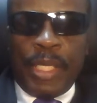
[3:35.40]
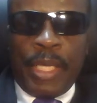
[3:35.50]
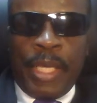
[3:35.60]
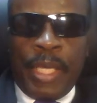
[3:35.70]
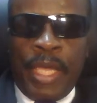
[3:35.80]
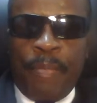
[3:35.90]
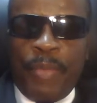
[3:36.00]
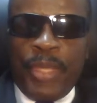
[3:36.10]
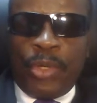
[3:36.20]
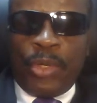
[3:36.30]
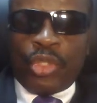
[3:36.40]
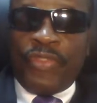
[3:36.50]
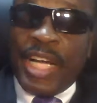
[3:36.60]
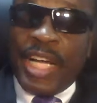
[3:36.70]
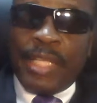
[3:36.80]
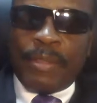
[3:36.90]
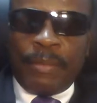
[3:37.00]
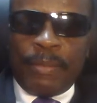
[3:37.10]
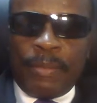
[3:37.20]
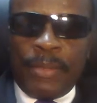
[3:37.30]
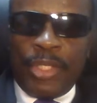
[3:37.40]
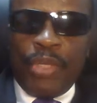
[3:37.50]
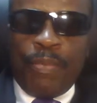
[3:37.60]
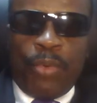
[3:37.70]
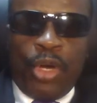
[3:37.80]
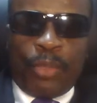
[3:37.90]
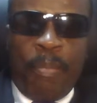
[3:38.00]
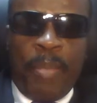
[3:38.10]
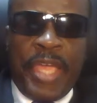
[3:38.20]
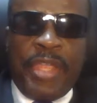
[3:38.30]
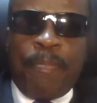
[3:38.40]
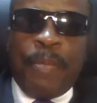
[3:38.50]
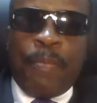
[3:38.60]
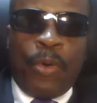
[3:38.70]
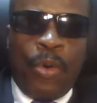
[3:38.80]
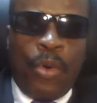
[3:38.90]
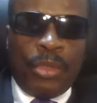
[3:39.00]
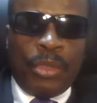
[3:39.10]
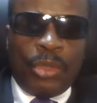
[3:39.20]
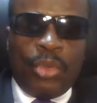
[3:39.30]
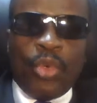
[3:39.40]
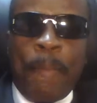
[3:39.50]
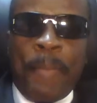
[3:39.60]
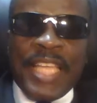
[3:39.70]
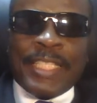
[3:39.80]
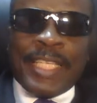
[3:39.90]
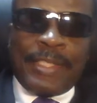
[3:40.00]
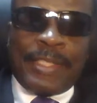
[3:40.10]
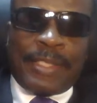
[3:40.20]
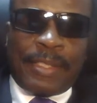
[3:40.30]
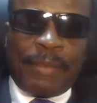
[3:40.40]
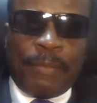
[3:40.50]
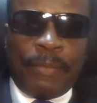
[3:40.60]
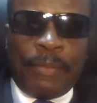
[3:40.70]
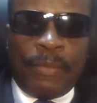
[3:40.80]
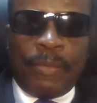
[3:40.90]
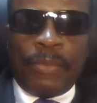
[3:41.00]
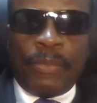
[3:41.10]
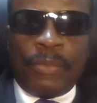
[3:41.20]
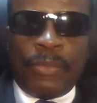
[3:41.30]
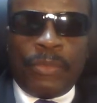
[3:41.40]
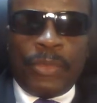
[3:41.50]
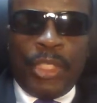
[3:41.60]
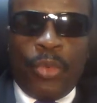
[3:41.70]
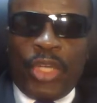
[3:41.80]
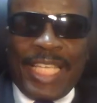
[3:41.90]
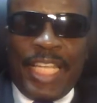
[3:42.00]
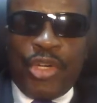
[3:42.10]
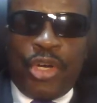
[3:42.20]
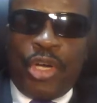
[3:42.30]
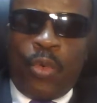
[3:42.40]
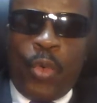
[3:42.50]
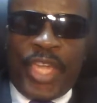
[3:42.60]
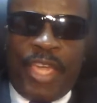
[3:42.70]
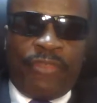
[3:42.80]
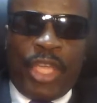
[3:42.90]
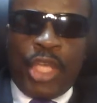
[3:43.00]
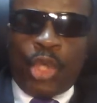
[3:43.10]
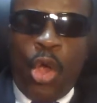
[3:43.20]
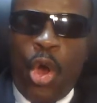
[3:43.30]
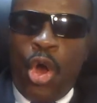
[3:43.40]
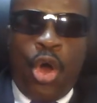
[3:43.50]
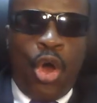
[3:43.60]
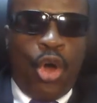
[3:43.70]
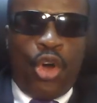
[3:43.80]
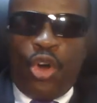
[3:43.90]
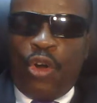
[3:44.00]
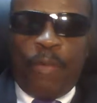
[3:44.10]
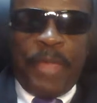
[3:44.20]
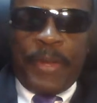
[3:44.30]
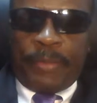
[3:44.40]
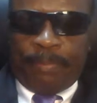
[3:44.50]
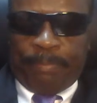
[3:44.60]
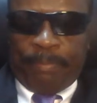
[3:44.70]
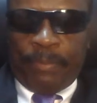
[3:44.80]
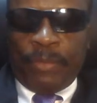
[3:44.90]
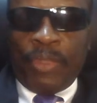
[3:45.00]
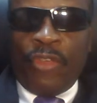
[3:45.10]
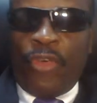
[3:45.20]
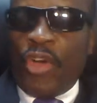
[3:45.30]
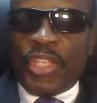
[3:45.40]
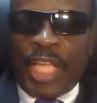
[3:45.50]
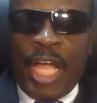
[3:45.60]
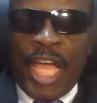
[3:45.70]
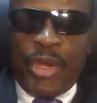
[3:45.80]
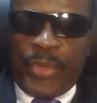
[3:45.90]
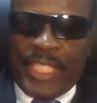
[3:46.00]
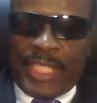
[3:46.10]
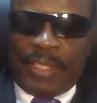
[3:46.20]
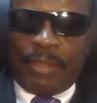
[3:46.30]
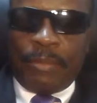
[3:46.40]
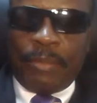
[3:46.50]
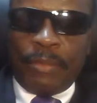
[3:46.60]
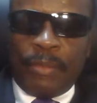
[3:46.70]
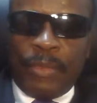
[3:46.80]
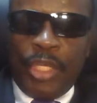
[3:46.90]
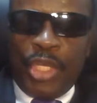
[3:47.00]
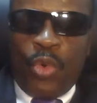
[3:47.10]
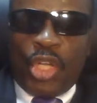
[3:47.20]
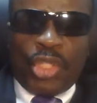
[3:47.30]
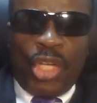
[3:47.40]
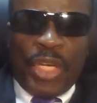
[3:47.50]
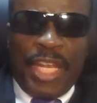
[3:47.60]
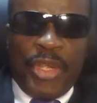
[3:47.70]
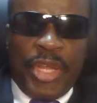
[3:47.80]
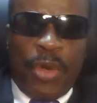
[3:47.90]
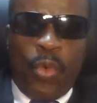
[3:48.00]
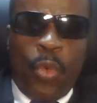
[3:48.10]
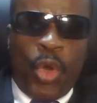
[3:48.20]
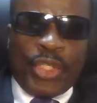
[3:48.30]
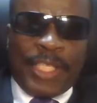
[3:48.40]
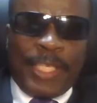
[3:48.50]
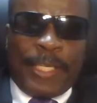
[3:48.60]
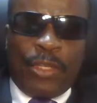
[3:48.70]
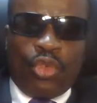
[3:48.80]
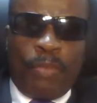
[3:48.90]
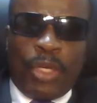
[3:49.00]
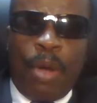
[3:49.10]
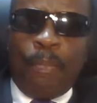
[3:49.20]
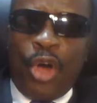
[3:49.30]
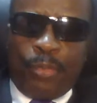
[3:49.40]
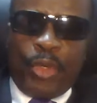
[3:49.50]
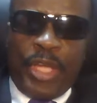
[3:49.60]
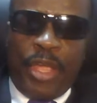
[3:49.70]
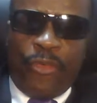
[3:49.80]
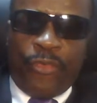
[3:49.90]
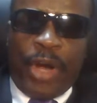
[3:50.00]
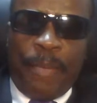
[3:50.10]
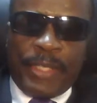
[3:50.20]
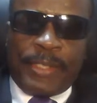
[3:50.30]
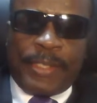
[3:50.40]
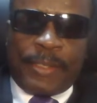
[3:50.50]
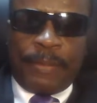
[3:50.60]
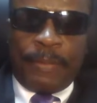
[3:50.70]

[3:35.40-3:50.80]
And because of that, he brought many people to repentance. He was a leader who gave his whole being for his adherents. He was not a leader who was seeking to become popular and famous.